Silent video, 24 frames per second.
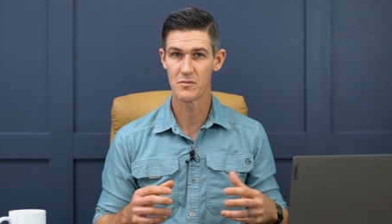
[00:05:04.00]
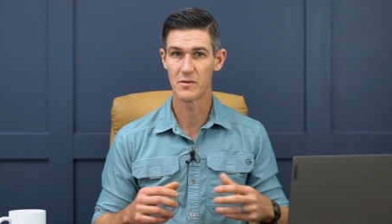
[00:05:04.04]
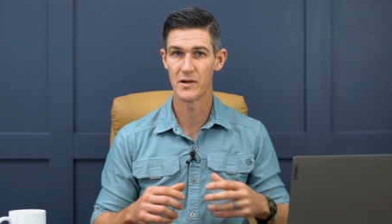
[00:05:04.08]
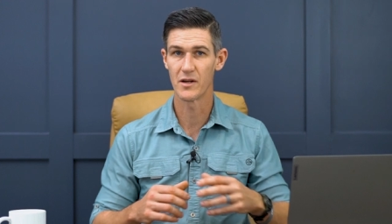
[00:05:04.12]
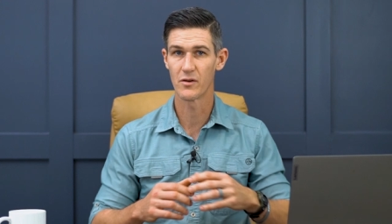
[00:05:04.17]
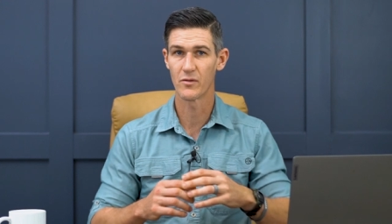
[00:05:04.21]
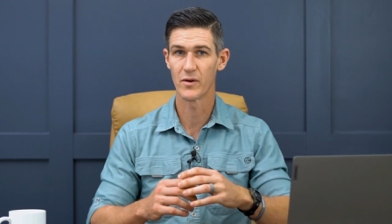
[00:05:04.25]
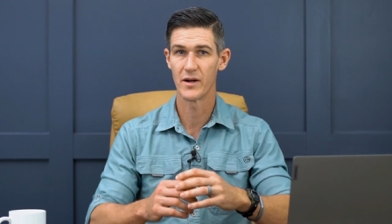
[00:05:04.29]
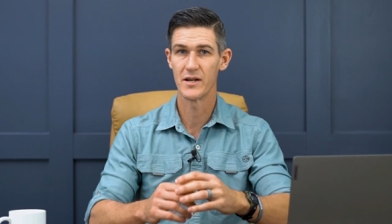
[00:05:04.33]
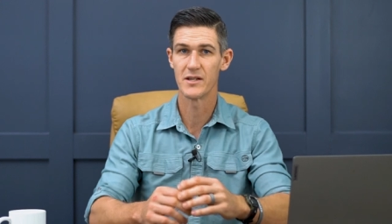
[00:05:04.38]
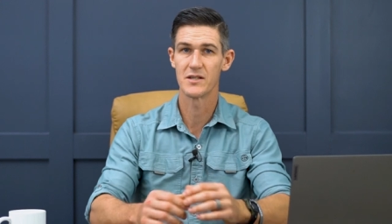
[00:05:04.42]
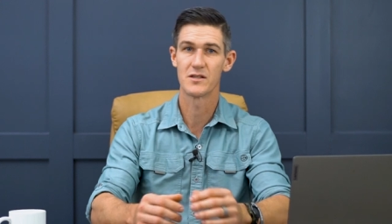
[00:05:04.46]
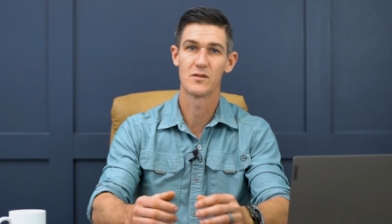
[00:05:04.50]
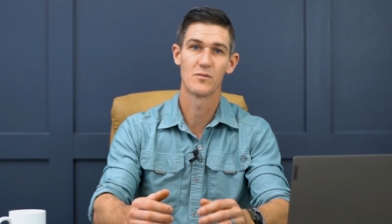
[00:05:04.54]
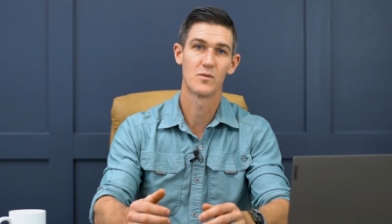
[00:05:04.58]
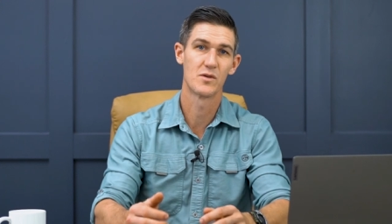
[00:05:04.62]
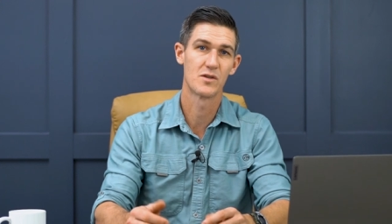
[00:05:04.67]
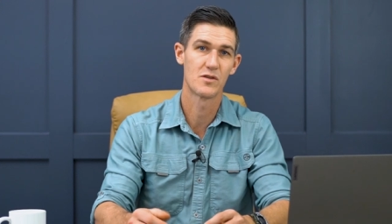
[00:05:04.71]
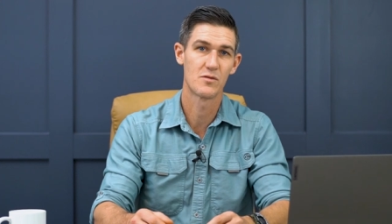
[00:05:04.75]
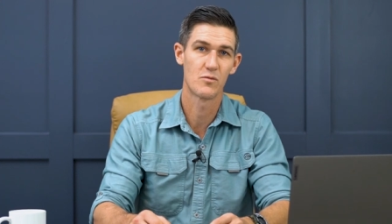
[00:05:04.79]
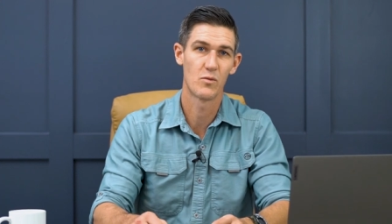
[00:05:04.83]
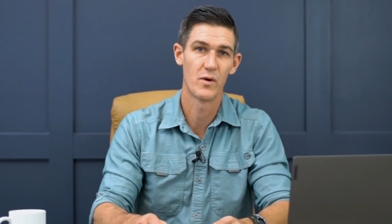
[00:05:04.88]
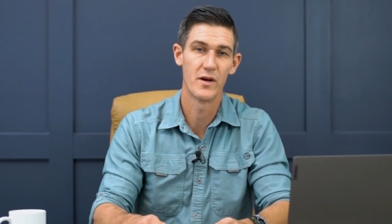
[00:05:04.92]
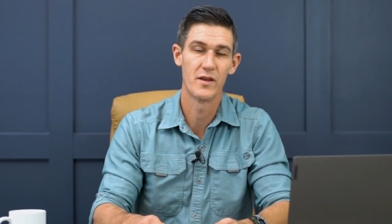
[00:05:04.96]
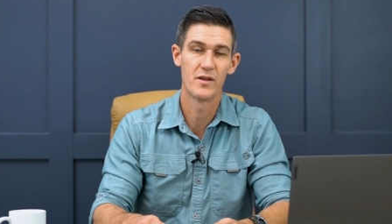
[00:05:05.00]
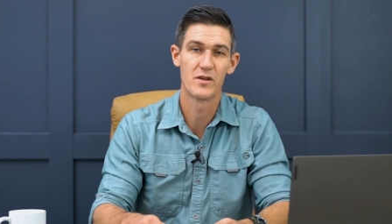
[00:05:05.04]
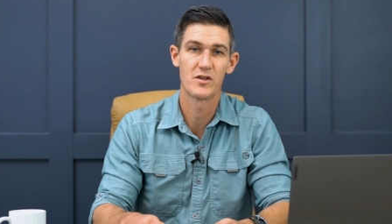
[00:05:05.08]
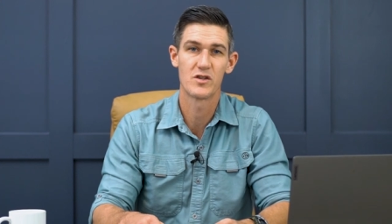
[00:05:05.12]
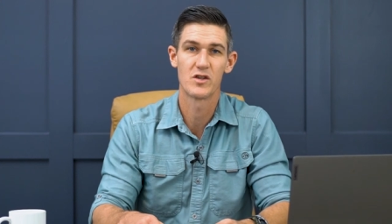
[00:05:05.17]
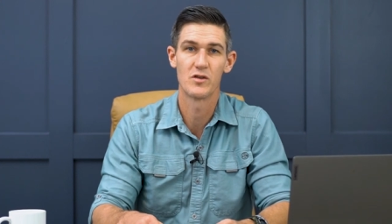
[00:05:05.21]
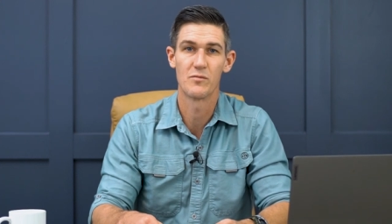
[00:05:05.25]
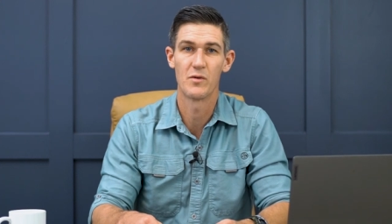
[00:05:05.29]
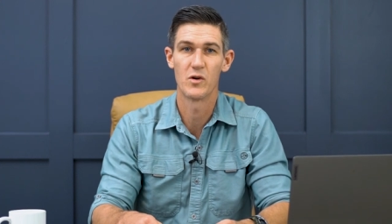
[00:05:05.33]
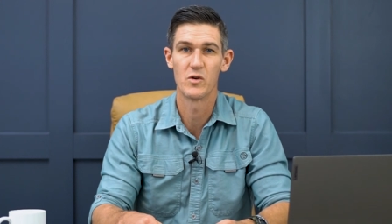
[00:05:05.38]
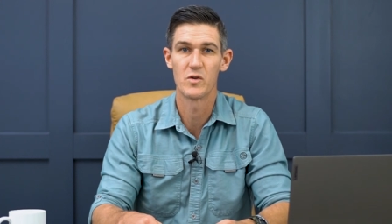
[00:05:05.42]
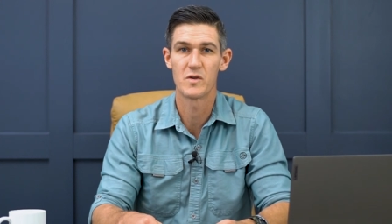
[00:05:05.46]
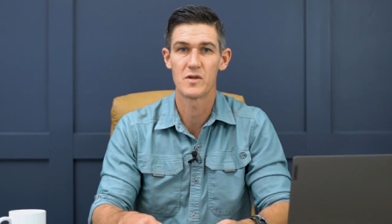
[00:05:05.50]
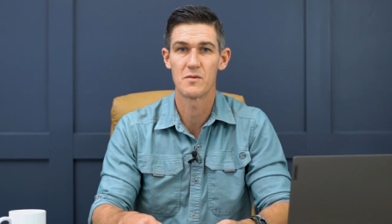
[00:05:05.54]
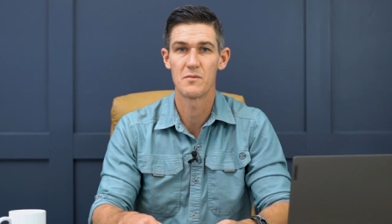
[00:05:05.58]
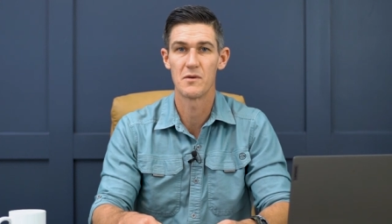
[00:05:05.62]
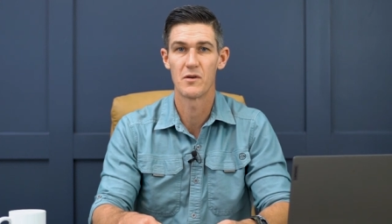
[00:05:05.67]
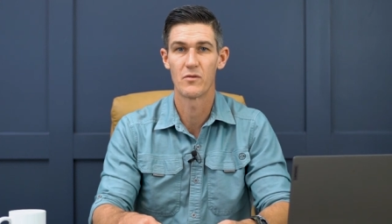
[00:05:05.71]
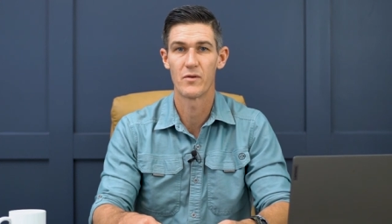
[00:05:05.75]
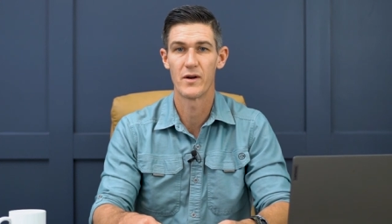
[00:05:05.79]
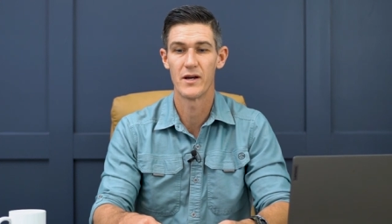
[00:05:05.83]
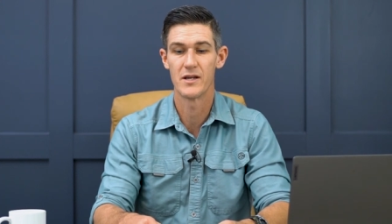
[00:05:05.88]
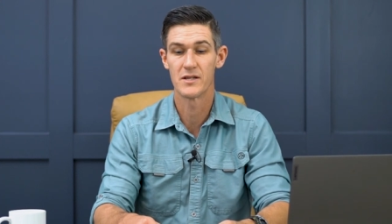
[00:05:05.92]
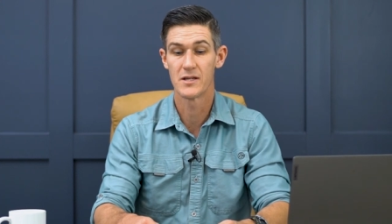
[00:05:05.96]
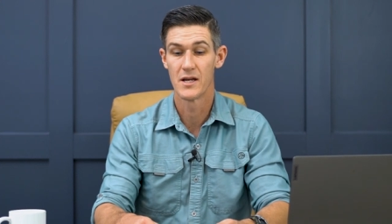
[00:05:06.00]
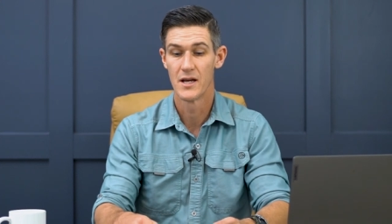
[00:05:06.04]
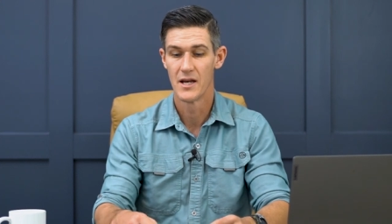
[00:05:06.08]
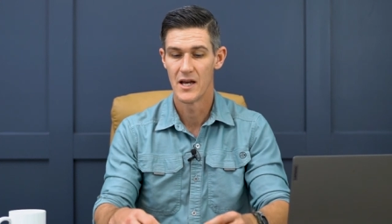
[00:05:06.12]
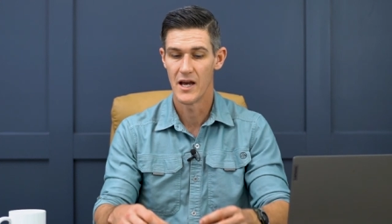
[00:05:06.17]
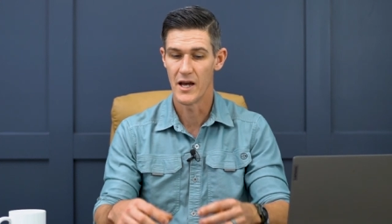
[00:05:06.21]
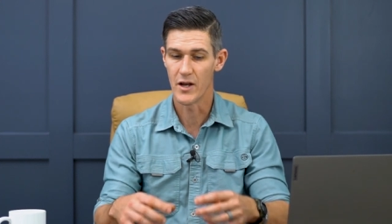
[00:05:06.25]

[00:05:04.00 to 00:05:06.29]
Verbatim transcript: are being raised the way they're supposed to be raised,